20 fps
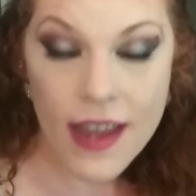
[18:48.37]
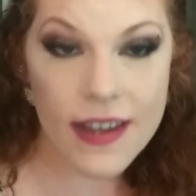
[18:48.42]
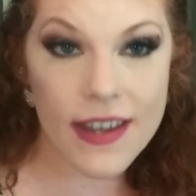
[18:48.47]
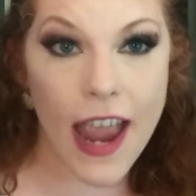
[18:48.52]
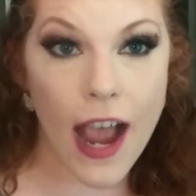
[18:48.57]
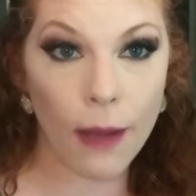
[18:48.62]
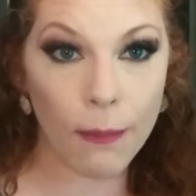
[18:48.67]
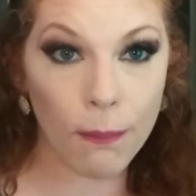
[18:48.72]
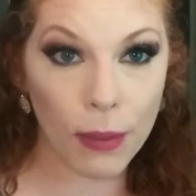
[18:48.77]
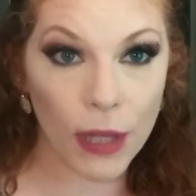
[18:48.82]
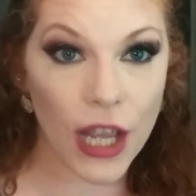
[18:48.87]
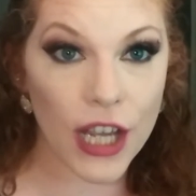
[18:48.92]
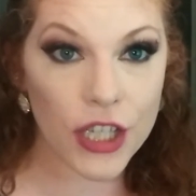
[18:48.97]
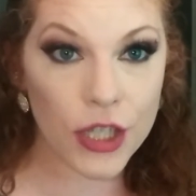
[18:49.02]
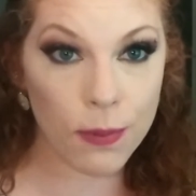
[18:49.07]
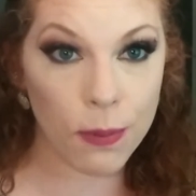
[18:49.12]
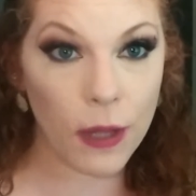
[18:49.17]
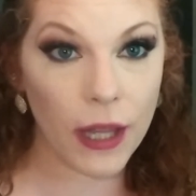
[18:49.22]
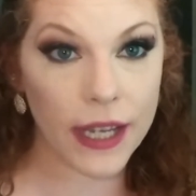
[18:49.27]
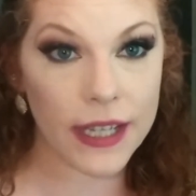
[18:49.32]
Now
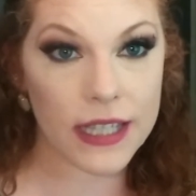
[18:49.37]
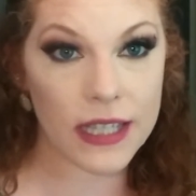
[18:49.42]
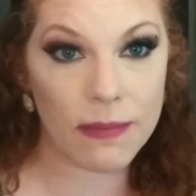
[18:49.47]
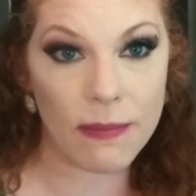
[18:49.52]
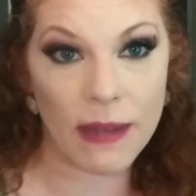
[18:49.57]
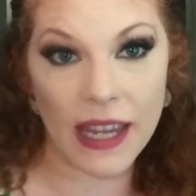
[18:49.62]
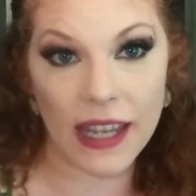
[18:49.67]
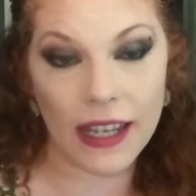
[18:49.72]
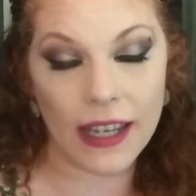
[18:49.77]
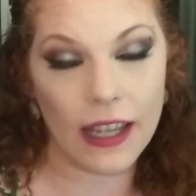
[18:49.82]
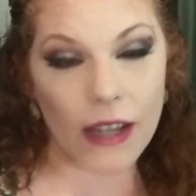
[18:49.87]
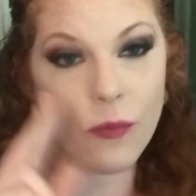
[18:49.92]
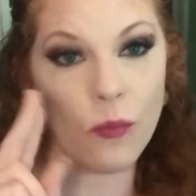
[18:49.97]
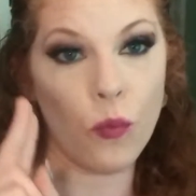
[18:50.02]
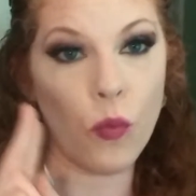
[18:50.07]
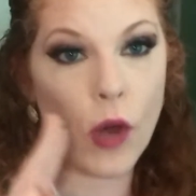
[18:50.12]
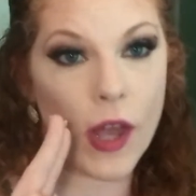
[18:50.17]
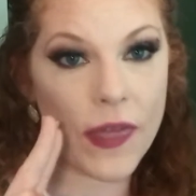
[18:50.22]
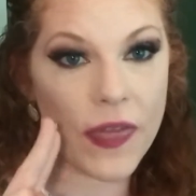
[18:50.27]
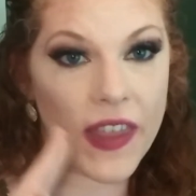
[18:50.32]
blush placement,
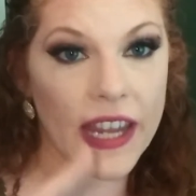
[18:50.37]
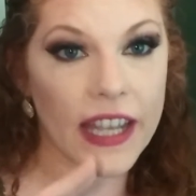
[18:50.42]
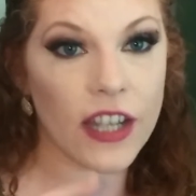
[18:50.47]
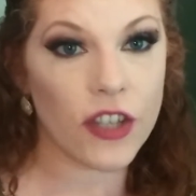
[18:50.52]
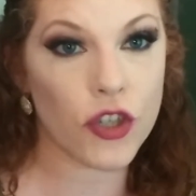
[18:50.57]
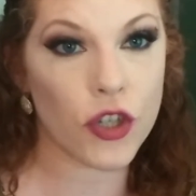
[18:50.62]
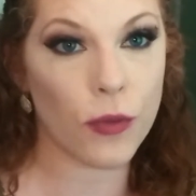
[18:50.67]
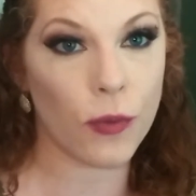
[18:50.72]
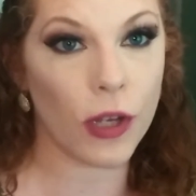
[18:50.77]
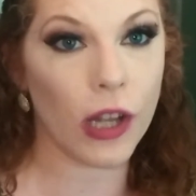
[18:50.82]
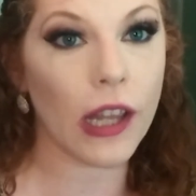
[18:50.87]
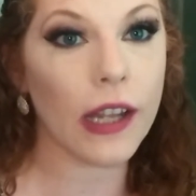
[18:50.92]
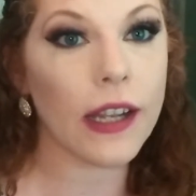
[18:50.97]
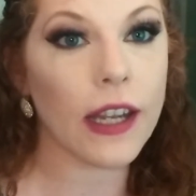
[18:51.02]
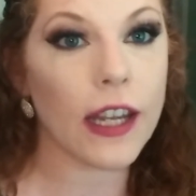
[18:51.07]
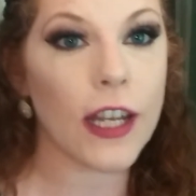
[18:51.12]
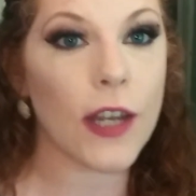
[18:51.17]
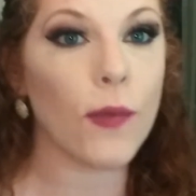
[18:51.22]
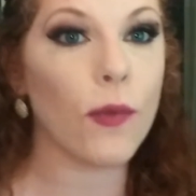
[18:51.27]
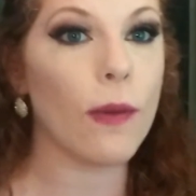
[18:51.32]
one thing that you really
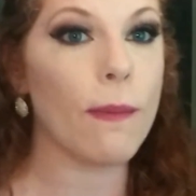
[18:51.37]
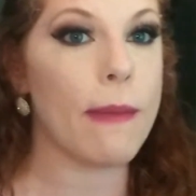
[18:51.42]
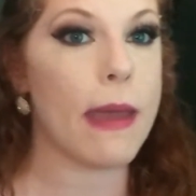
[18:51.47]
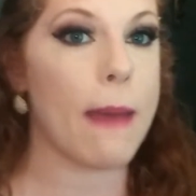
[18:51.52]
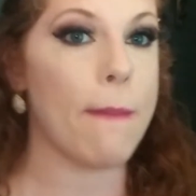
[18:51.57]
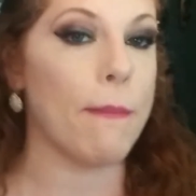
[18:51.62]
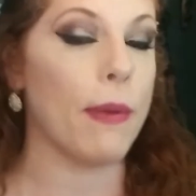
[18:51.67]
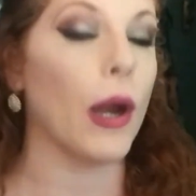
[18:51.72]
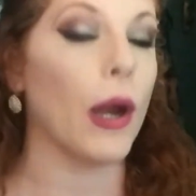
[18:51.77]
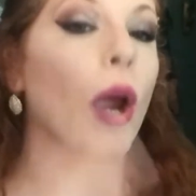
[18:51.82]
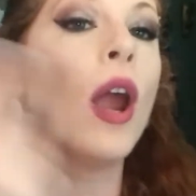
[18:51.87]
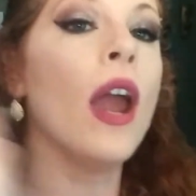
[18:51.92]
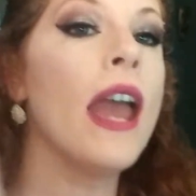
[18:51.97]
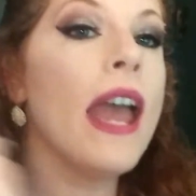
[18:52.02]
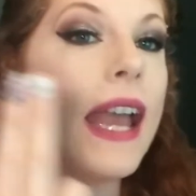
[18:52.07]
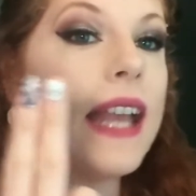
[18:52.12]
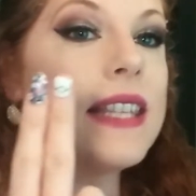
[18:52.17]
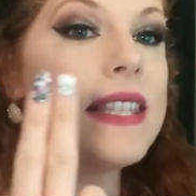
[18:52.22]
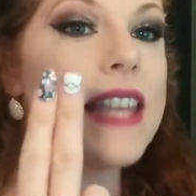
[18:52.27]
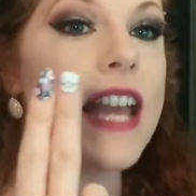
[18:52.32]
need to remember
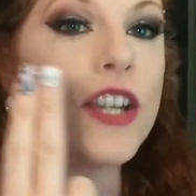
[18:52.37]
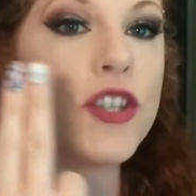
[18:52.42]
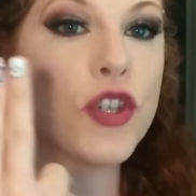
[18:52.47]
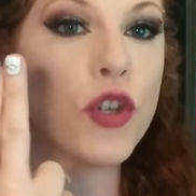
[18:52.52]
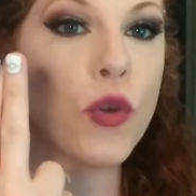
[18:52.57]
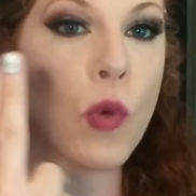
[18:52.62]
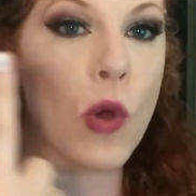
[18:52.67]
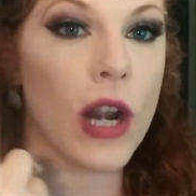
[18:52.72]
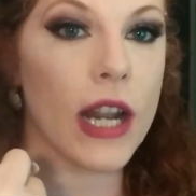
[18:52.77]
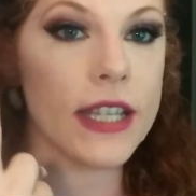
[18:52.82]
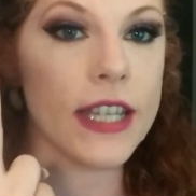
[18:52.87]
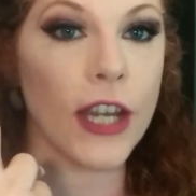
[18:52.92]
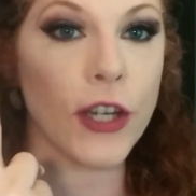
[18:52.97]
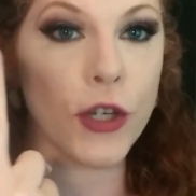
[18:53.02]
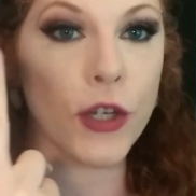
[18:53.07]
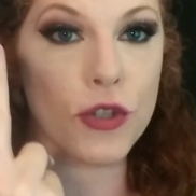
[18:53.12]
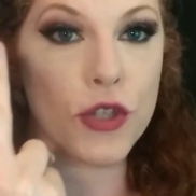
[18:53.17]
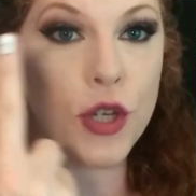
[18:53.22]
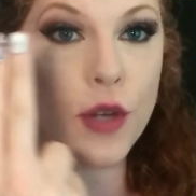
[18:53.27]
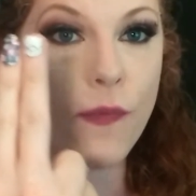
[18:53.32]
is that you want to take
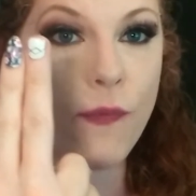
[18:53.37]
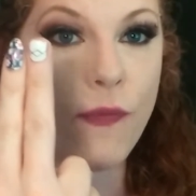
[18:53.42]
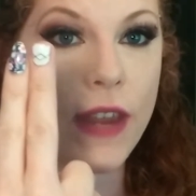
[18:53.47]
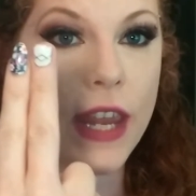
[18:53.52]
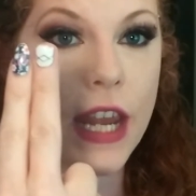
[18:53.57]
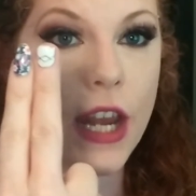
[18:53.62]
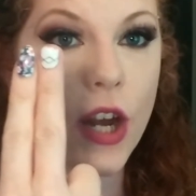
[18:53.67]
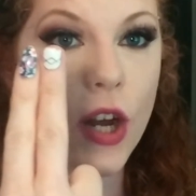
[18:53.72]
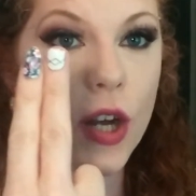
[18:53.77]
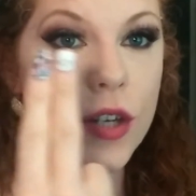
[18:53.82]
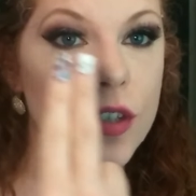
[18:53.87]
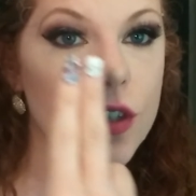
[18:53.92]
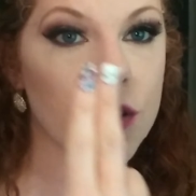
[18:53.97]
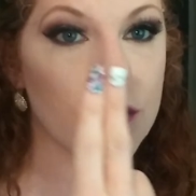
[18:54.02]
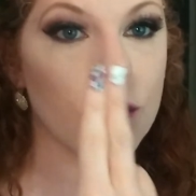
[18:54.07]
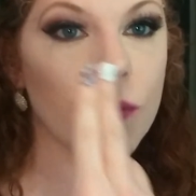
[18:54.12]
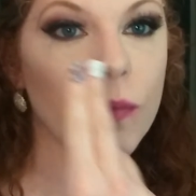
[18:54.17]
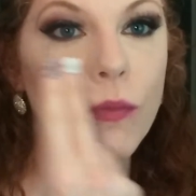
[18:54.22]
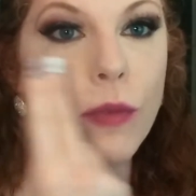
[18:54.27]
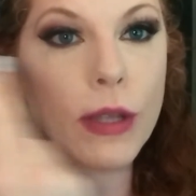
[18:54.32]
your 2 fingers
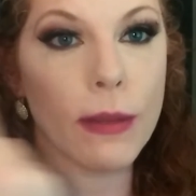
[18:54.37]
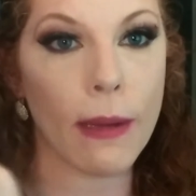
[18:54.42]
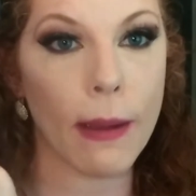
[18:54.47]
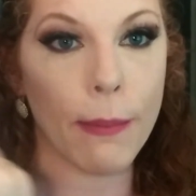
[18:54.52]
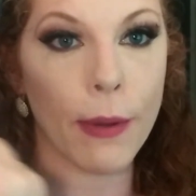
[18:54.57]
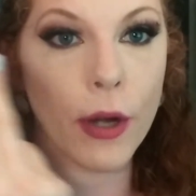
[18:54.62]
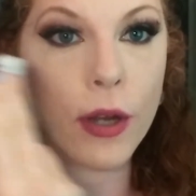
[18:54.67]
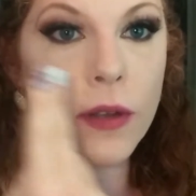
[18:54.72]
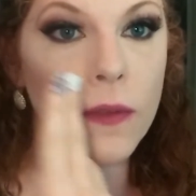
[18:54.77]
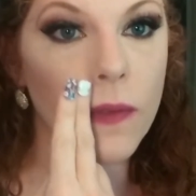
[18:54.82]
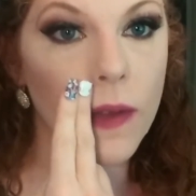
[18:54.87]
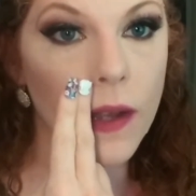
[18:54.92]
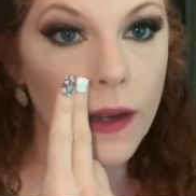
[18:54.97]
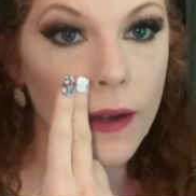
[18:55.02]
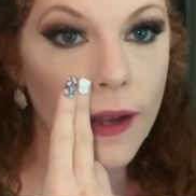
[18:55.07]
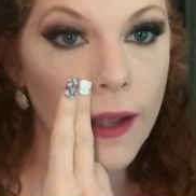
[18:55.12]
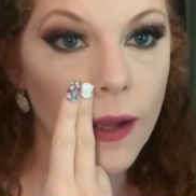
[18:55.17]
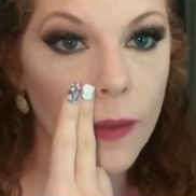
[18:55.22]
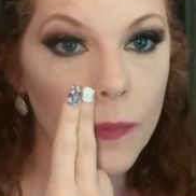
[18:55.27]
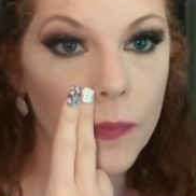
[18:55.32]
with my broken
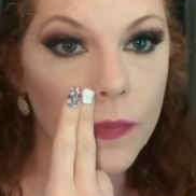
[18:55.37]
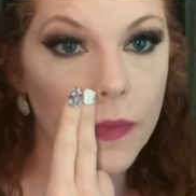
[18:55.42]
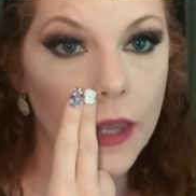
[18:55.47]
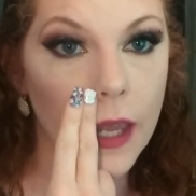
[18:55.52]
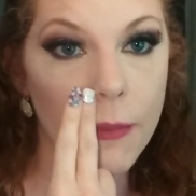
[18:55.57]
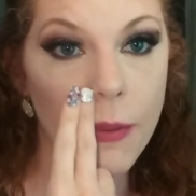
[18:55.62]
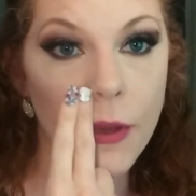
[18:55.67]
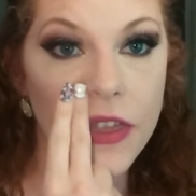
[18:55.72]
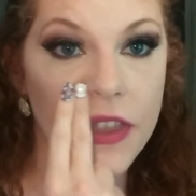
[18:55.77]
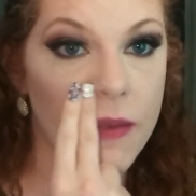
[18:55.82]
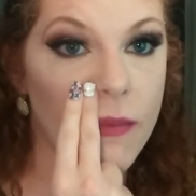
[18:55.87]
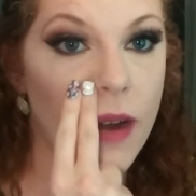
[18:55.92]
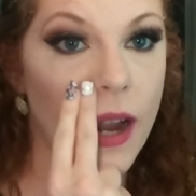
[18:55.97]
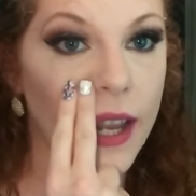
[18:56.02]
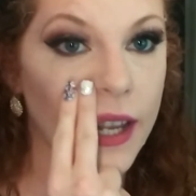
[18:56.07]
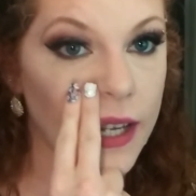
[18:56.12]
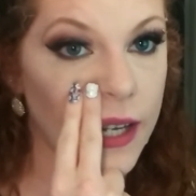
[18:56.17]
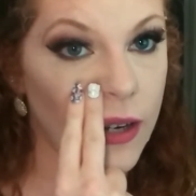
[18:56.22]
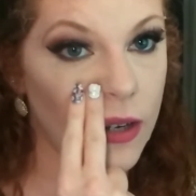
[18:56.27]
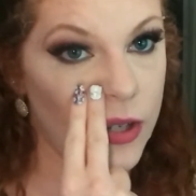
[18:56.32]
fingernail and put them
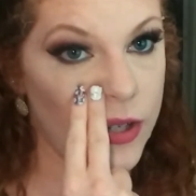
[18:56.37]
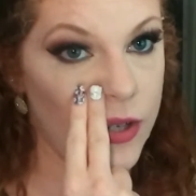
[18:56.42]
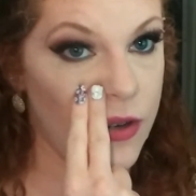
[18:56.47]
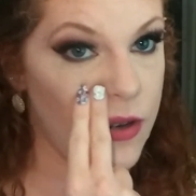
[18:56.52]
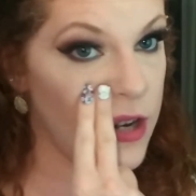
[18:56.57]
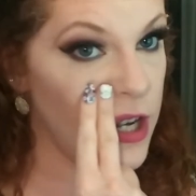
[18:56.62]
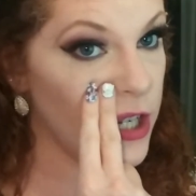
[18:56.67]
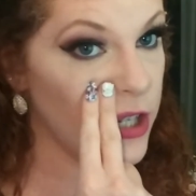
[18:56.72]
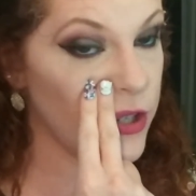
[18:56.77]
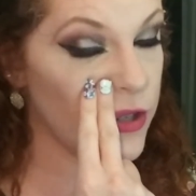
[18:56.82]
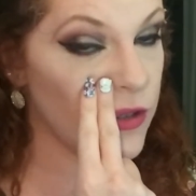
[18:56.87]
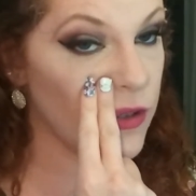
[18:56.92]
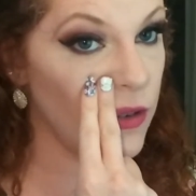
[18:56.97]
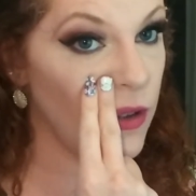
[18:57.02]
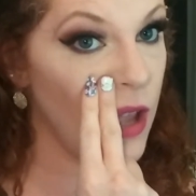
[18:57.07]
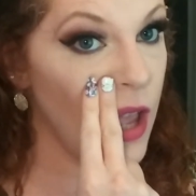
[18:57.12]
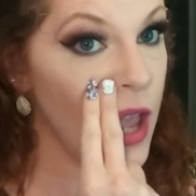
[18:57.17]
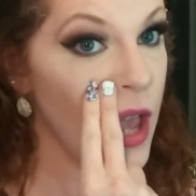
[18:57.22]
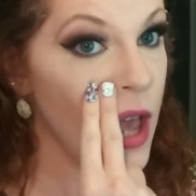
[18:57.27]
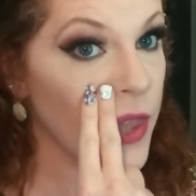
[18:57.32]
right here on your nostril.